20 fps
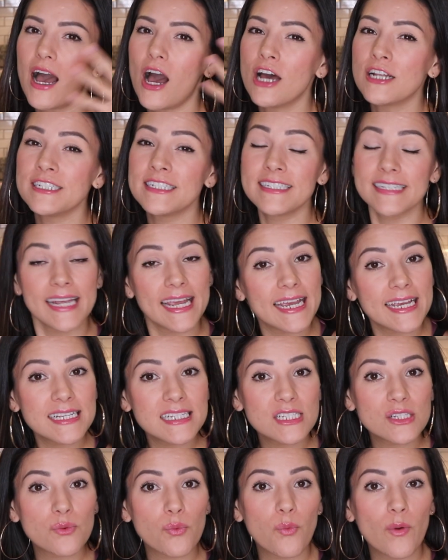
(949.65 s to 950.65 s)
On
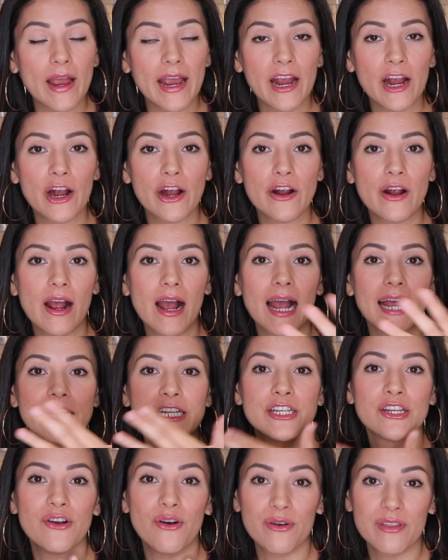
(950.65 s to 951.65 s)
days where I
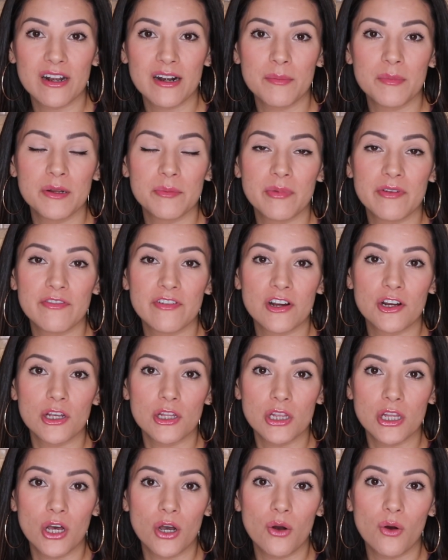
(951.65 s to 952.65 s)
know that I'm going to be very
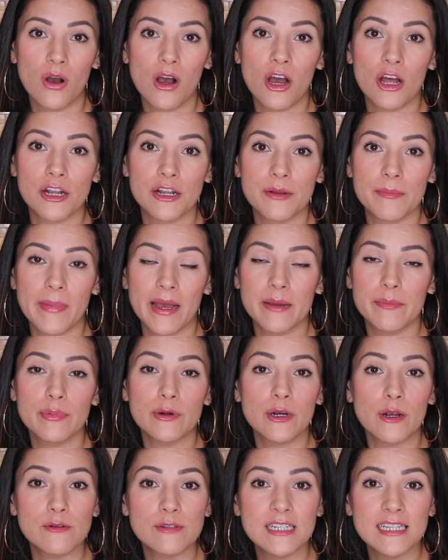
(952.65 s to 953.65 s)
low on my
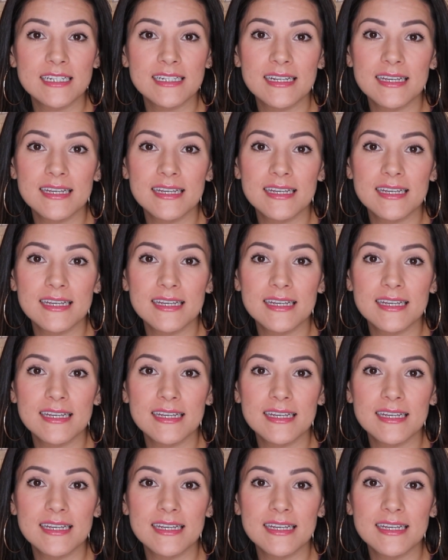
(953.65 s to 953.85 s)
protein